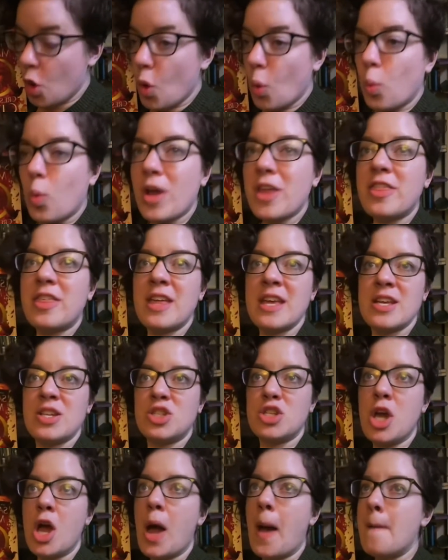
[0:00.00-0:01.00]
with
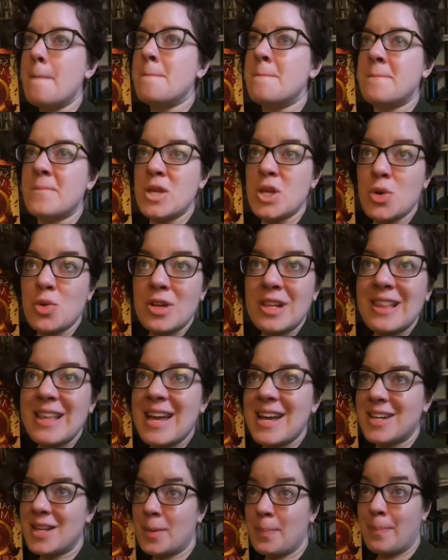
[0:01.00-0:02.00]
his
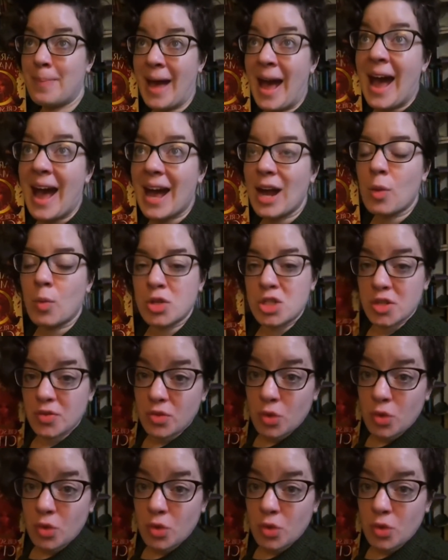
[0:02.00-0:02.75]
mutilated back, which of